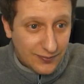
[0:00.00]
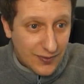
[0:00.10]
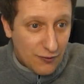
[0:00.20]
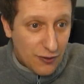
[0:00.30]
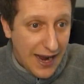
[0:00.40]

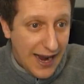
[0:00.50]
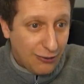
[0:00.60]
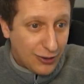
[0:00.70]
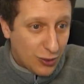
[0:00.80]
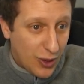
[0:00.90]
From
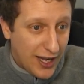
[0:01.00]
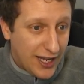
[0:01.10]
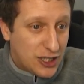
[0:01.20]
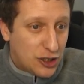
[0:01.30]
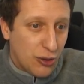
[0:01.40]
out to in,
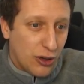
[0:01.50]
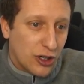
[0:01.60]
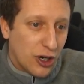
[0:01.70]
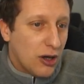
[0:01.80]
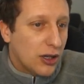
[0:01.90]
he's through a
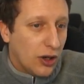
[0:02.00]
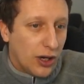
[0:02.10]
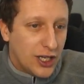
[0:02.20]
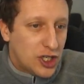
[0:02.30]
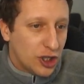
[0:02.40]
goal. Look,
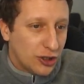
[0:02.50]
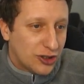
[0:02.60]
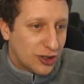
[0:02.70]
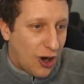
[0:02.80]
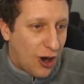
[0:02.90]
he should
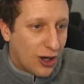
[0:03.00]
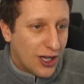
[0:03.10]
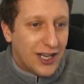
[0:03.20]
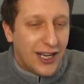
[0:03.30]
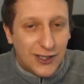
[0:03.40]
score.
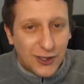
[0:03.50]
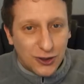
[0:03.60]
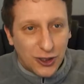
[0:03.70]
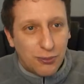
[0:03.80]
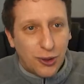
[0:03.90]
He
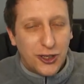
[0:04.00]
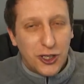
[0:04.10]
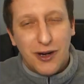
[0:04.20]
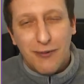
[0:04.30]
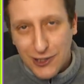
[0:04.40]
doesn't, but you
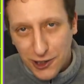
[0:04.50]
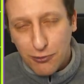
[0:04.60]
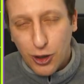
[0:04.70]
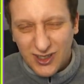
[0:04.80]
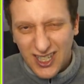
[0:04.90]
would imagine a
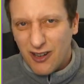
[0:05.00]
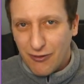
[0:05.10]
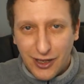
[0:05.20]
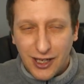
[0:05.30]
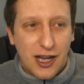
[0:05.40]
Mo Salah in
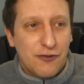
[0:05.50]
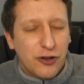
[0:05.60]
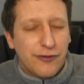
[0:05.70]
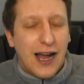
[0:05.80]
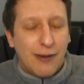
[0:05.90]
real life would
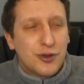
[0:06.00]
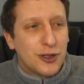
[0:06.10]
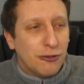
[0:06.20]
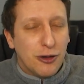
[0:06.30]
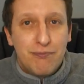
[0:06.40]
have
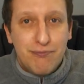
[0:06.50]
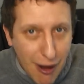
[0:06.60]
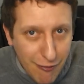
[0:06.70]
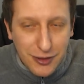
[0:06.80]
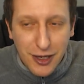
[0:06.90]
absolutely
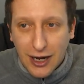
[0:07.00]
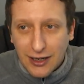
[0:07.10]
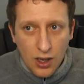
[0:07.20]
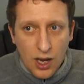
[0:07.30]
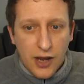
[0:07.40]
buried that.
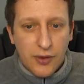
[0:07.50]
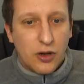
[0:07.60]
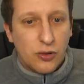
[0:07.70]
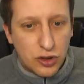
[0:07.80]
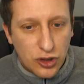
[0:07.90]
And there we go.
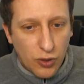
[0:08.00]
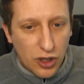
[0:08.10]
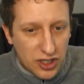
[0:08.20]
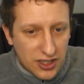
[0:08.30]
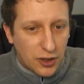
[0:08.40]
We're just going to watch
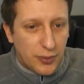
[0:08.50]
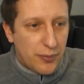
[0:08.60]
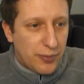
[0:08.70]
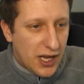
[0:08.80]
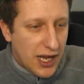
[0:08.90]
this little bit of
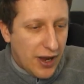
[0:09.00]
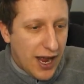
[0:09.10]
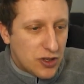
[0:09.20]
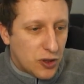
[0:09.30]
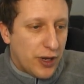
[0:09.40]
play. Now, it
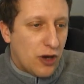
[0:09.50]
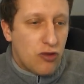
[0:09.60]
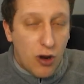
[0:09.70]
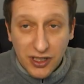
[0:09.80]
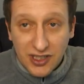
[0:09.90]
ends up being a
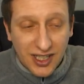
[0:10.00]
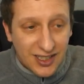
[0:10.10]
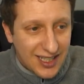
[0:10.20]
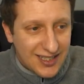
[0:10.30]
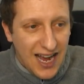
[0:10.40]
Robertson
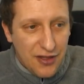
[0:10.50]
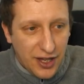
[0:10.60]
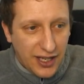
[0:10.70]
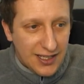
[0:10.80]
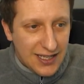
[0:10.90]
assist. I
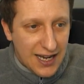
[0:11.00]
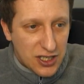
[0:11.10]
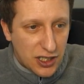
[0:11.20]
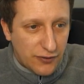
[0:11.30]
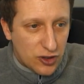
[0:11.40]
think it's
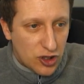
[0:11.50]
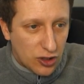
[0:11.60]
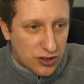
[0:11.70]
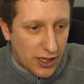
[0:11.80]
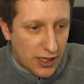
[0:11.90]
actually for
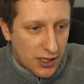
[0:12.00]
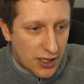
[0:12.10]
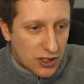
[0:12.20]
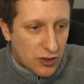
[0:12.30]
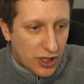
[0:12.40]
Jota.
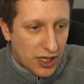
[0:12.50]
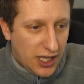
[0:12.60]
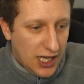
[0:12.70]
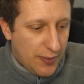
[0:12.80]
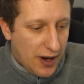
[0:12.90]
So we're going to
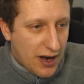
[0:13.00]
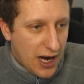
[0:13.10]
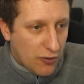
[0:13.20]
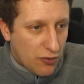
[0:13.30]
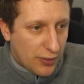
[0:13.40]
keep our eye
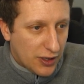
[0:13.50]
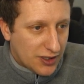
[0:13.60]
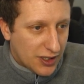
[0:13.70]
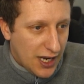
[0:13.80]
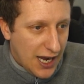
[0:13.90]
on
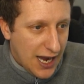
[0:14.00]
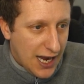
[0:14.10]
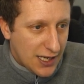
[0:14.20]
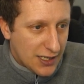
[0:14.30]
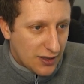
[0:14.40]
Robertson,
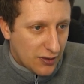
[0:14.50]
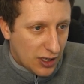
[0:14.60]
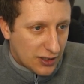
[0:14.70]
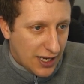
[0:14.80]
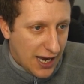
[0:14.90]
and
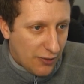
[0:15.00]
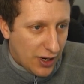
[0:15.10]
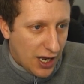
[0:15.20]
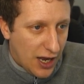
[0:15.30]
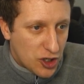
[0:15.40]
that's
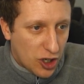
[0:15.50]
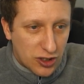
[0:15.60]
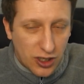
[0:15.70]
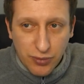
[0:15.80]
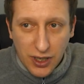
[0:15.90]
Darwin, and
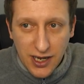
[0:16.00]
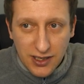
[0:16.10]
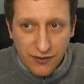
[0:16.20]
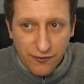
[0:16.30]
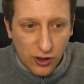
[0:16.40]
Jota playing as
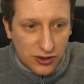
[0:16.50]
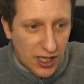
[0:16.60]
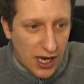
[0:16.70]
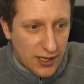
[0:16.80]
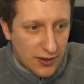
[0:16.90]
the false
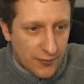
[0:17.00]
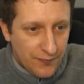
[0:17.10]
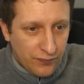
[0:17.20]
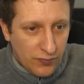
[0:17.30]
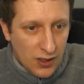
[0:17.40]
9.
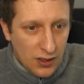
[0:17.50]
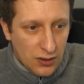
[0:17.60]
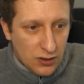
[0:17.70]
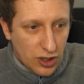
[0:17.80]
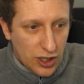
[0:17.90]

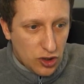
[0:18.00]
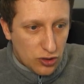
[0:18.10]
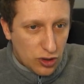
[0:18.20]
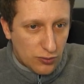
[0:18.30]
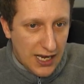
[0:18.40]
So he just
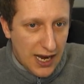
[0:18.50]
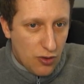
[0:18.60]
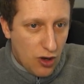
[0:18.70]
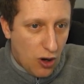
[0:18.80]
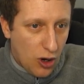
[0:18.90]
comes out,
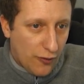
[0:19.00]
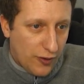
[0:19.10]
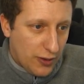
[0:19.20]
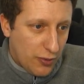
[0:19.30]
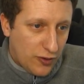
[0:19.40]
not
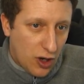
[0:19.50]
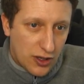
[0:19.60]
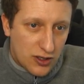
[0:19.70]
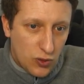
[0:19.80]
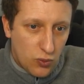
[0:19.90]
overly. We've got the
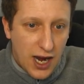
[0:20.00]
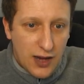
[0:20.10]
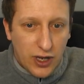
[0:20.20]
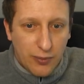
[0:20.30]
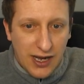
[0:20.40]
2 wide
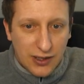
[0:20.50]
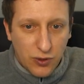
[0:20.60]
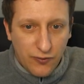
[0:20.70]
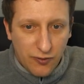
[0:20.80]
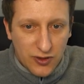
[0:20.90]
wing backs.
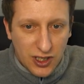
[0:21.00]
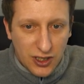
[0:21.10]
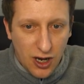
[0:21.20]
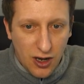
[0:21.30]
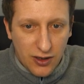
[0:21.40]
We've obviously
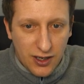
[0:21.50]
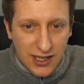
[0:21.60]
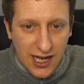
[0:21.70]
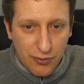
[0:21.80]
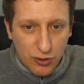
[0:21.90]
got,
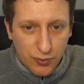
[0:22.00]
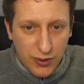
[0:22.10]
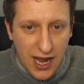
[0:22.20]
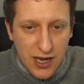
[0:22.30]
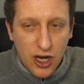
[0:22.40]
that must be
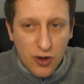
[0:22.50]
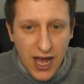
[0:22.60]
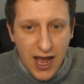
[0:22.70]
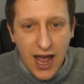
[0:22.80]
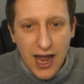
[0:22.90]
Endo.
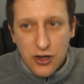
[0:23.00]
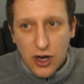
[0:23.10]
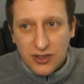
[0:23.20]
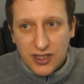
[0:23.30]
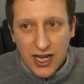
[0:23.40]
Yeah, Endo
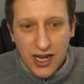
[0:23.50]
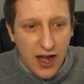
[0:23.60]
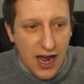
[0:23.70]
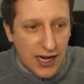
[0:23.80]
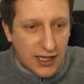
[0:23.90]
sitting in
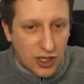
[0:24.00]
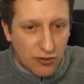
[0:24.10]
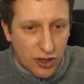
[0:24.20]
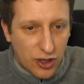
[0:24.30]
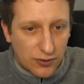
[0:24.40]
that anchor
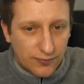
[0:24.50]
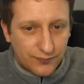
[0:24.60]
role.